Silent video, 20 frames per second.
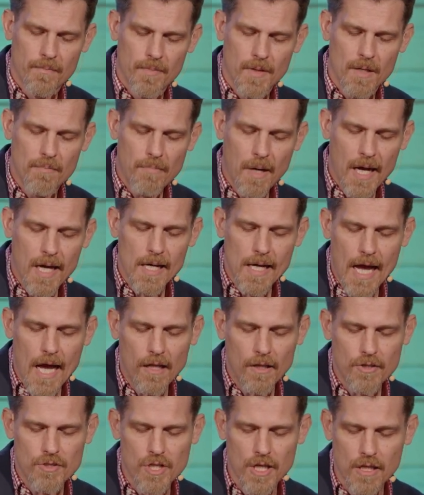And by
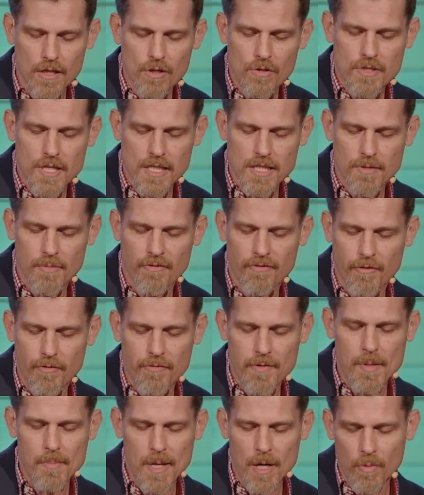analogy, in New Testament
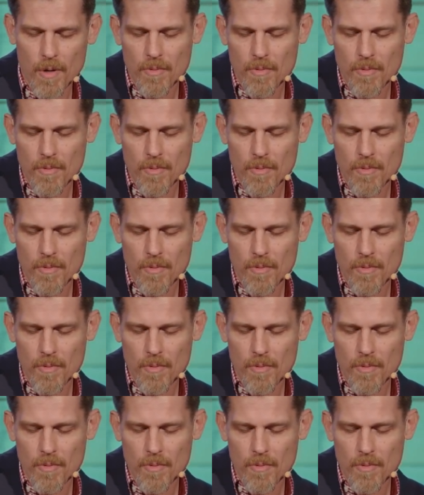fulfillment,